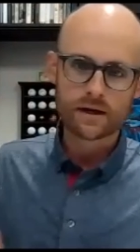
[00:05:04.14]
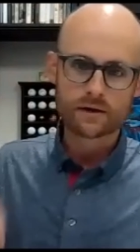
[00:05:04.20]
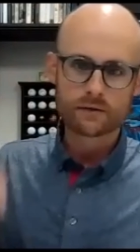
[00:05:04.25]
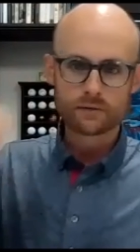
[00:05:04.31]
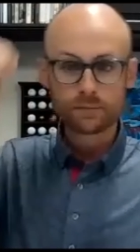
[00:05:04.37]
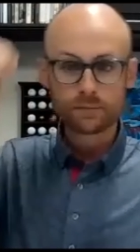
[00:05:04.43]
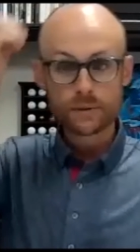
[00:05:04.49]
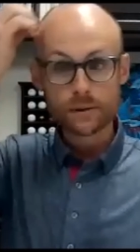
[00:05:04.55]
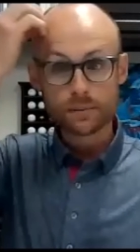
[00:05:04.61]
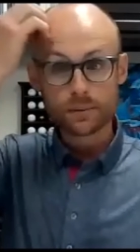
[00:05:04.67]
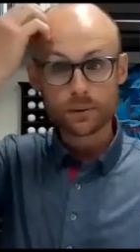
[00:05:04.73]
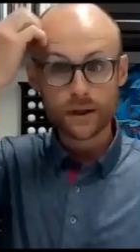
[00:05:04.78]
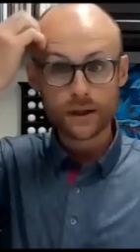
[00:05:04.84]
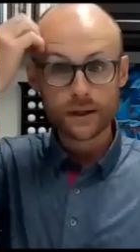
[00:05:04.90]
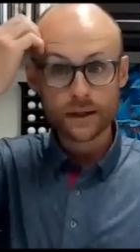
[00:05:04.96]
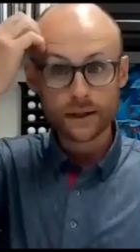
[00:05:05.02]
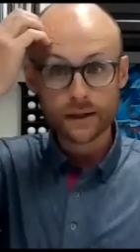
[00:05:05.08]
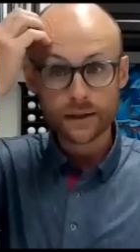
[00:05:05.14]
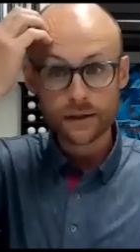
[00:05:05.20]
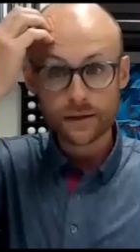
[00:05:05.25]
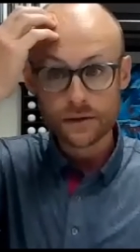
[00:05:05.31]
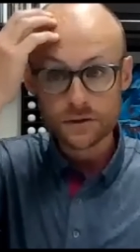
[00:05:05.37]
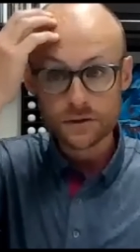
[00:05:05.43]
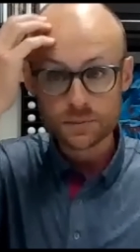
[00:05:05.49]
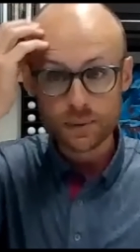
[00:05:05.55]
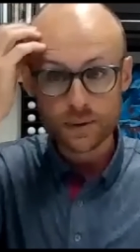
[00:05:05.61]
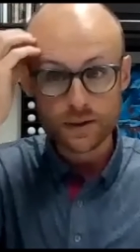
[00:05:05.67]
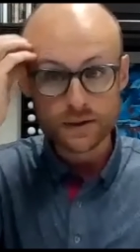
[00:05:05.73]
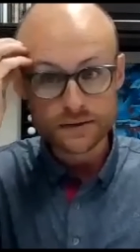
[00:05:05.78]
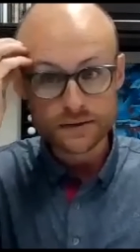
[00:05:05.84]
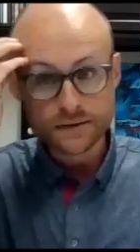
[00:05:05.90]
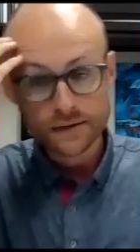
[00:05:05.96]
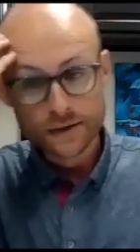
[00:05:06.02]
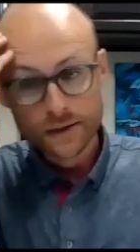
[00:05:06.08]
A lot of people getting into the
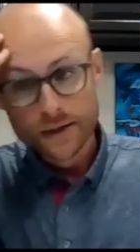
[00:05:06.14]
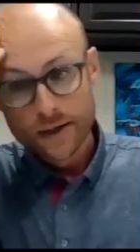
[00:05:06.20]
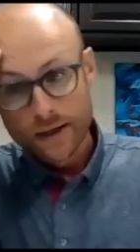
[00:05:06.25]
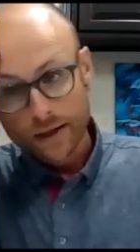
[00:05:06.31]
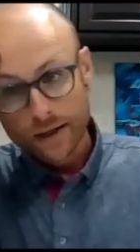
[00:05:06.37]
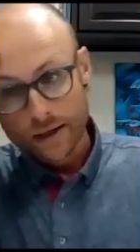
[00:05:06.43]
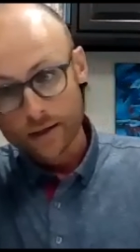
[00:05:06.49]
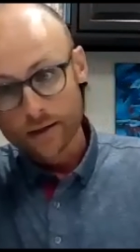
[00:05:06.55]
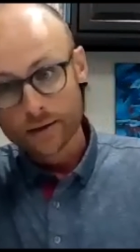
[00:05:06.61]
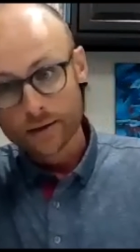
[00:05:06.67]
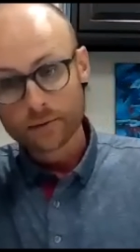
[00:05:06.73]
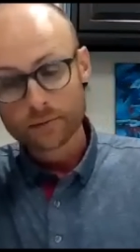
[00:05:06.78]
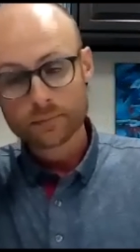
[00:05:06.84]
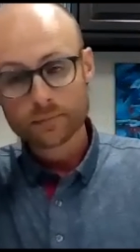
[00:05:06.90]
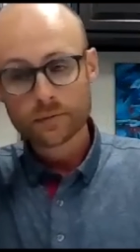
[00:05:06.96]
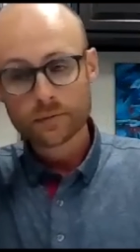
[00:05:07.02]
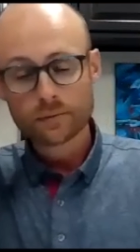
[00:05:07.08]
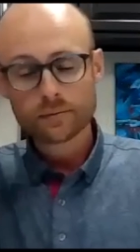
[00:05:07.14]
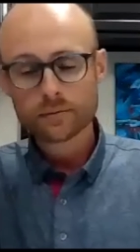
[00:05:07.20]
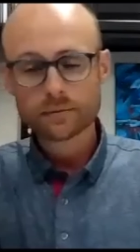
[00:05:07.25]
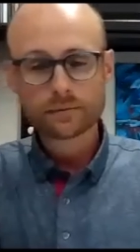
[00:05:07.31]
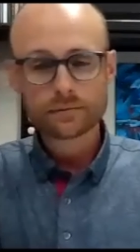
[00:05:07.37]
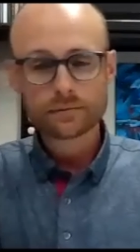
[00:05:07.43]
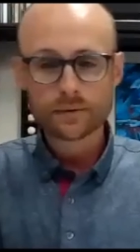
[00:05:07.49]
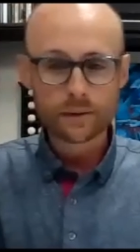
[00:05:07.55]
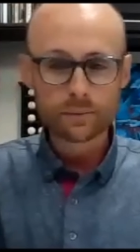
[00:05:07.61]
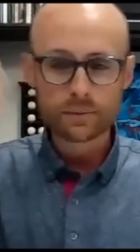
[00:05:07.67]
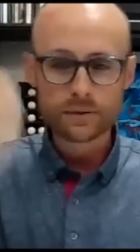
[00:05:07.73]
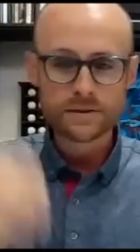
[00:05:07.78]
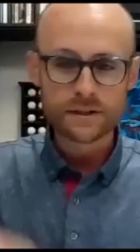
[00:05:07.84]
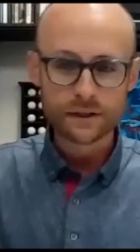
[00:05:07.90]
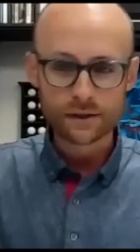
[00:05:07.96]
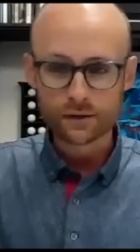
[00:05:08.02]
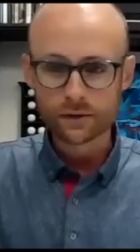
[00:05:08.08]
space, uh, in
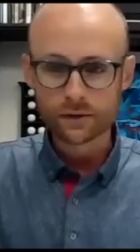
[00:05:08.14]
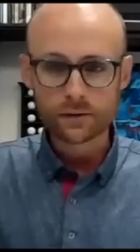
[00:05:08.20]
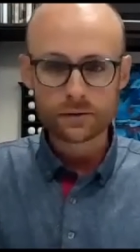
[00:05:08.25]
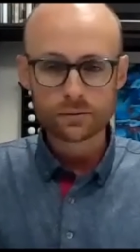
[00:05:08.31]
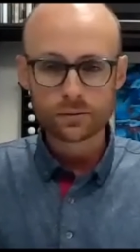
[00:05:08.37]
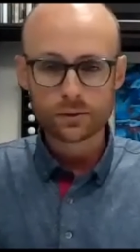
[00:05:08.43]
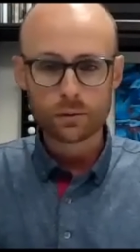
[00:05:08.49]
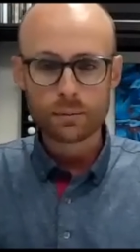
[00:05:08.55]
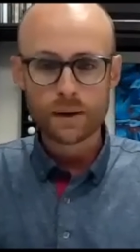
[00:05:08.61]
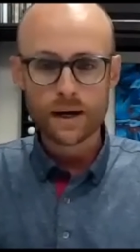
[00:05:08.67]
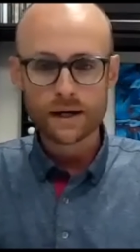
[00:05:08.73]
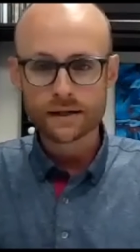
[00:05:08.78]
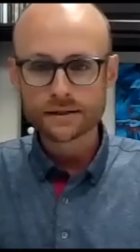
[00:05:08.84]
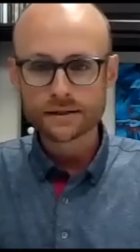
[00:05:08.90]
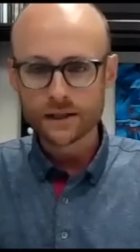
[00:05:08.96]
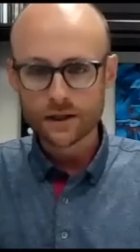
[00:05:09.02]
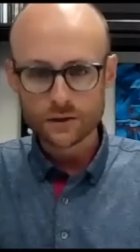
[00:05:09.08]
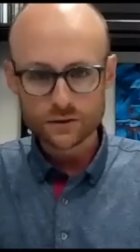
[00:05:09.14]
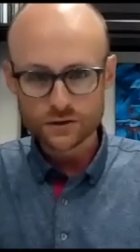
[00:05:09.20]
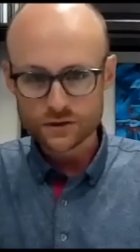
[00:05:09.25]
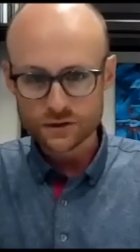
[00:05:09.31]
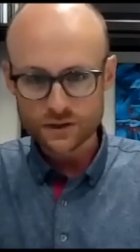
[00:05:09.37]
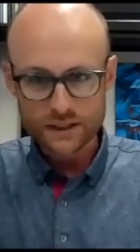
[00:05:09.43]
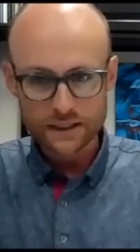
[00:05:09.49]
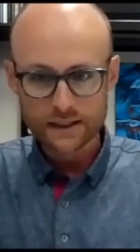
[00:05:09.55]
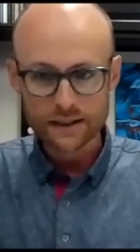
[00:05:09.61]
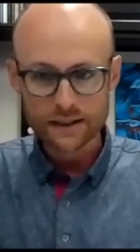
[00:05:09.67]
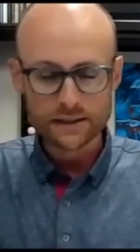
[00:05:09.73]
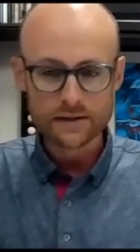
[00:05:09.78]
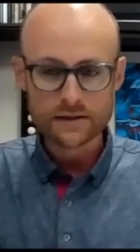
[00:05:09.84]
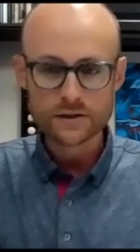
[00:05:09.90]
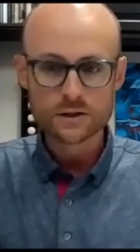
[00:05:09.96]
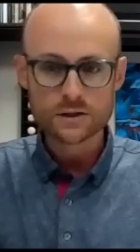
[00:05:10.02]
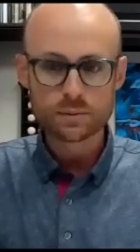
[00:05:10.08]
particular, robotics houses getting
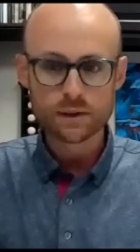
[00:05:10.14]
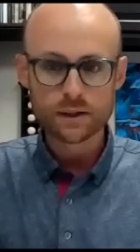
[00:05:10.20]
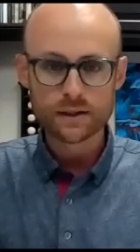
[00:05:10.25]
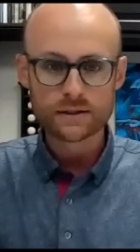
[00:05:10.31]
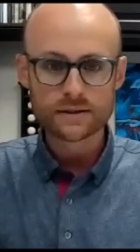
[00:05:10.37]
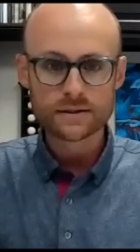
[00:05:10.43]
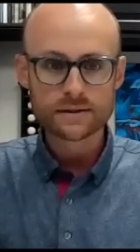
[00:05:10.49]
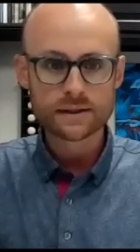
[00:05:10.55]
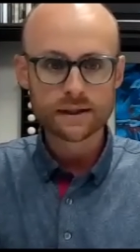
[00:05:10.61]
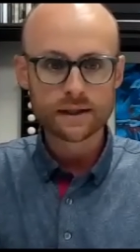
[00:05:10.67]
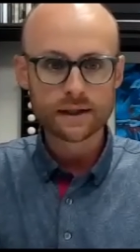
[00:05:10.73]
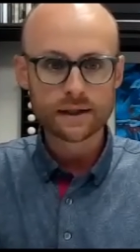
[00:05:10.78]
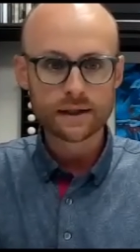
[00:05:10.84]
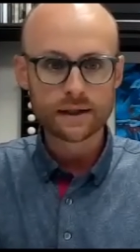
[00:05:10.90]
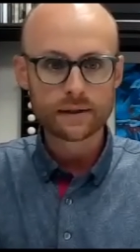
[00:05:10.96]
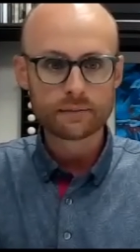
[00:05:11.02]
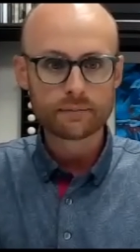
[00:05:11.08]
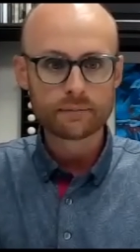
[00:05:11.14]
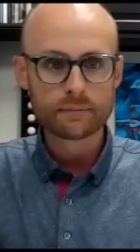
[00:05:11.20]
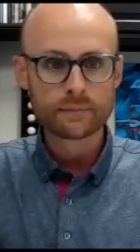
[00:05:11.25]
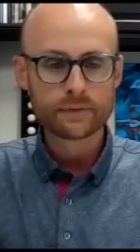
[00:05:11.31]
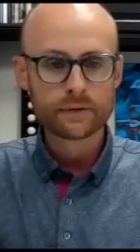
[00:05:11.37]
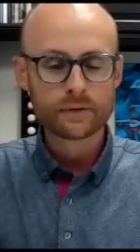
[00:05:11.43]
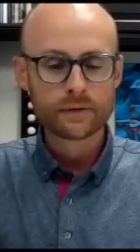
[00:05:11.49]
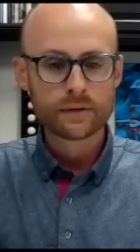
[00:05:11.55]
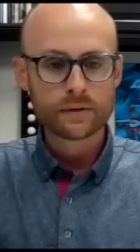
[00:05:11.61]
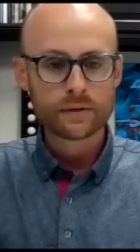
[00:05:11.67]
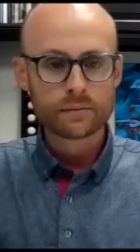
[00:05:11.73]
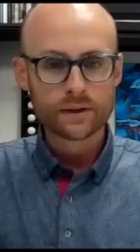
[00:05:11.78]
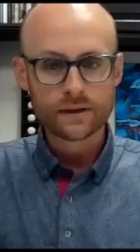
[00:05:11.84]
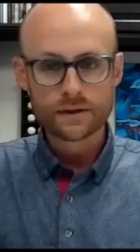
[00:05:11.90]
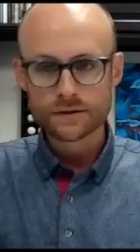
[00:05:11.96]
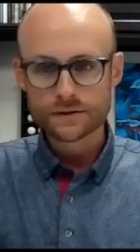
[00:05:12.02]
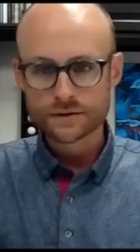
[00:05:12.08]
into the space um,
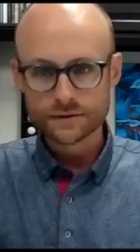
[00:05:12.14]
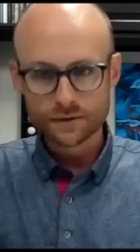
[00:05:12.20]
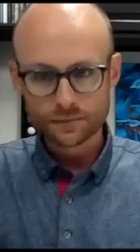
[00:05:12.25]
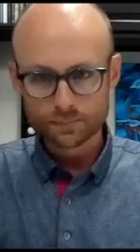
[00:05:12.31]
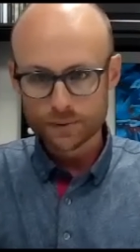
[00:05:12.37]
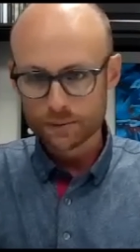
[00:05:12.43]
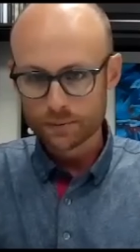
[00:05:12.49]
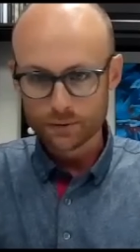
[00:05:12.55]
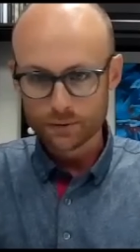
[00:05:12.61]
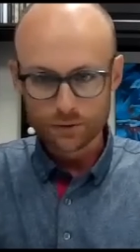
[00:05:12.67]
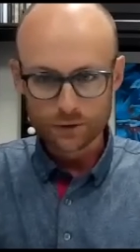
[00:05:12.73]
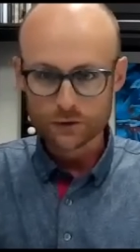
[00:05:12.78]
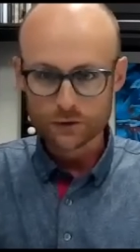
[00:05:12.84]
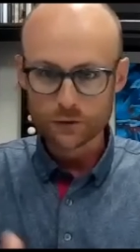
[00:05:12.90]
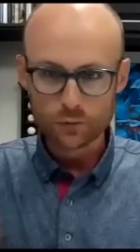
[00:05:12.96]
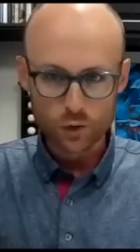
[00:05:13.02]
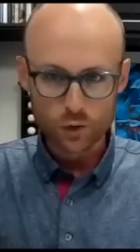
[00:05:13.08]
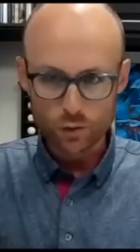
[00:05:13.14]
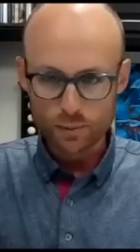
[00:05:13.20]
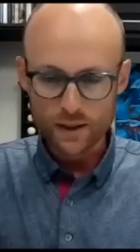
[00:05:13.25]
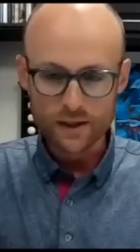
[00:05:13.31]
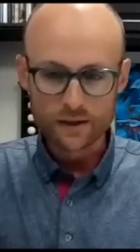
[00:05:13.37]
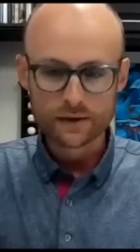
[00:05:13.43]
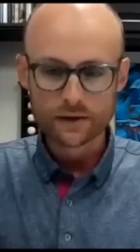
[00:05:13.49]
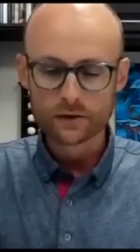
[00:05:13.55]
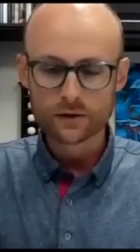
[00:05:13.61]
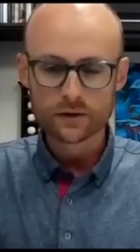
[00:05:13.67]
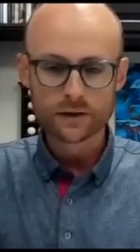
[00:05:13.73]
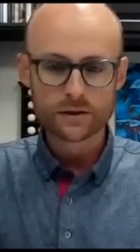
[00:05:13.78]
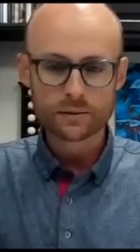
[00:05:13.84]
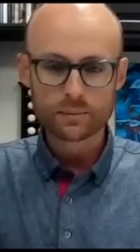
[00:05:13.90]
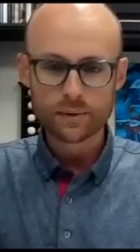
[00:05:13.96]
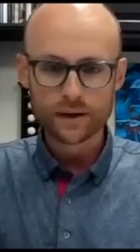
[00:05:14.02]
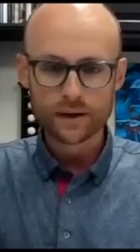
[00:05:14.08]
because people look at the robot, they look
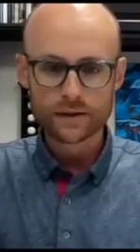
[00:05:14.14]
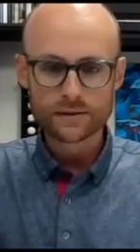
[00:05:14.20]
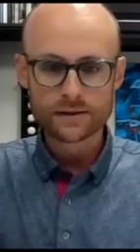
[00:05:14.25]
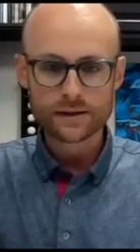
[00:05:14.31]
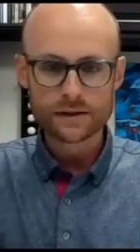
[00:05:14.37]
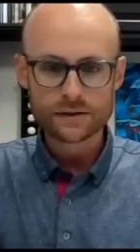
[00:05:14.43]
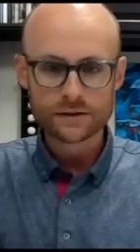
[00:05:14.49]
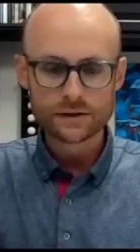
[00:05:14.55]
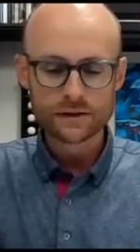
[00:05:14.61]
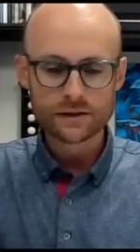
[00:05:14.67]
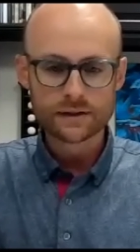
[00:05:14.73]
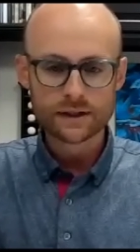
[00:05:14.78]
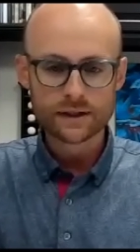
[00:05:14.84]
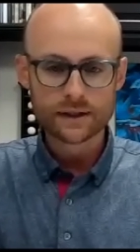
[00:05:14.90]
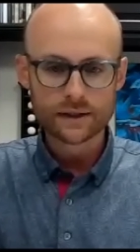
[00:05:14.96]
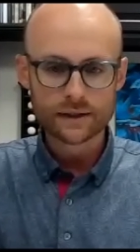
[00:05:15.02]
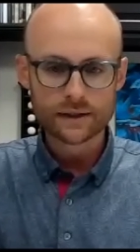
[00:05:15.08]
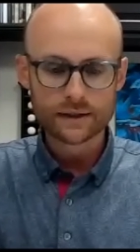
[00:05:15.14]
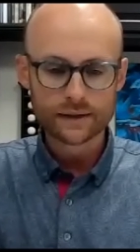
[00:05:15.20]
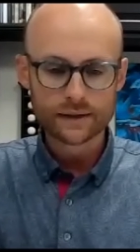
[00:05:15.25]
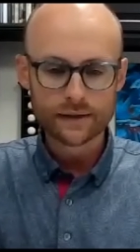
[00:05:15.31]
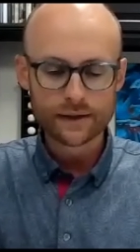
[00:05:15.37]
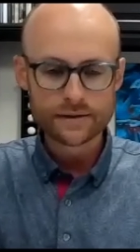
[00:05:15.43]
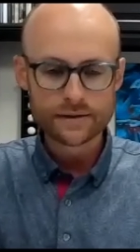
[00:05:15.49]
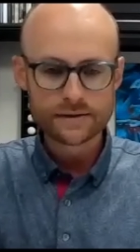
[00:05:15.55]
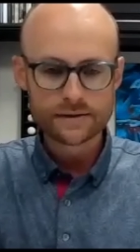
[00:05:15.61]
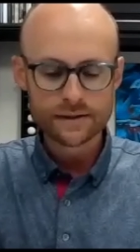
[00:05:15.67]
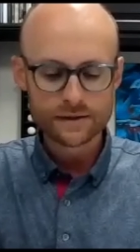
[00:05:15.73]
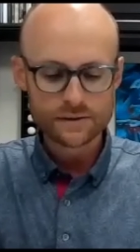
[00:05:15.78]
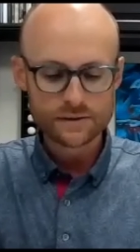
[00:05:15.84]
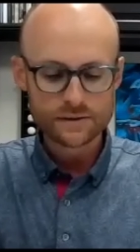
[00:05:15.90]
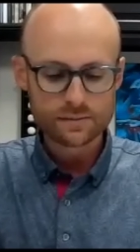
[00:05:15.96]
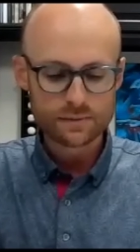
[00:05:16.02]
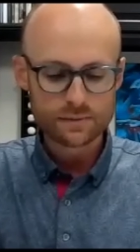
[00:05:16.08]
at the palletizer, uh, and that's
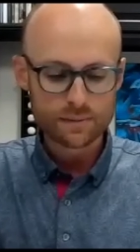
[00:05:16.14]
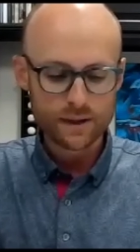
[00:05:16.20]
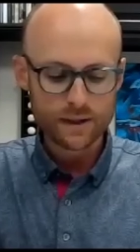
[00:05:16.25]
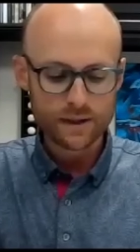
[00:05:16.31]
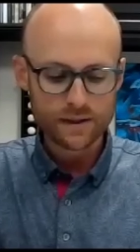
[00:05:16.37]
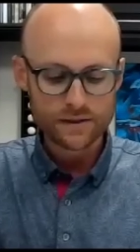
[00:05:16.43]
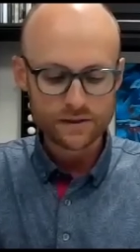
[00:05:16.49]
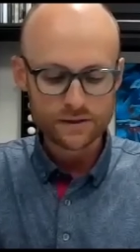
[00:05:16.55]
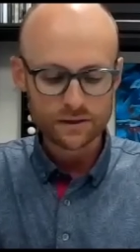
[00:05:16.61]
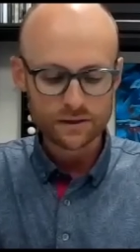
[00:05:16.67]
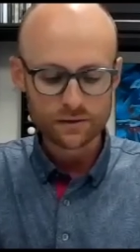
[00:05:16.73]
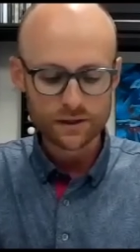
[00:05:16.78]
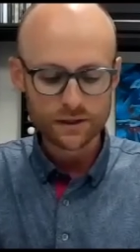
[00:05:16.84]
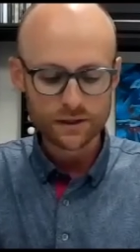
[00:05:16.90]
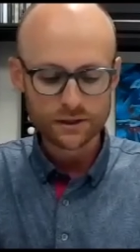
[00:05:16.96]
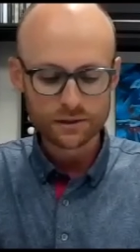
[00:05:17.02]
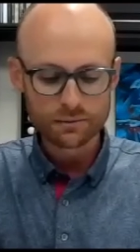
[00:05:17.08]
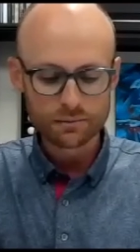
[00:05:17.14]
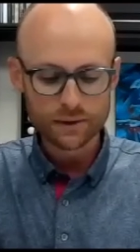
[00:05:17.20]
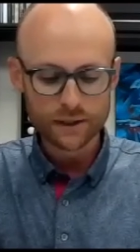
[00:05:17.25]
that's the main consideration.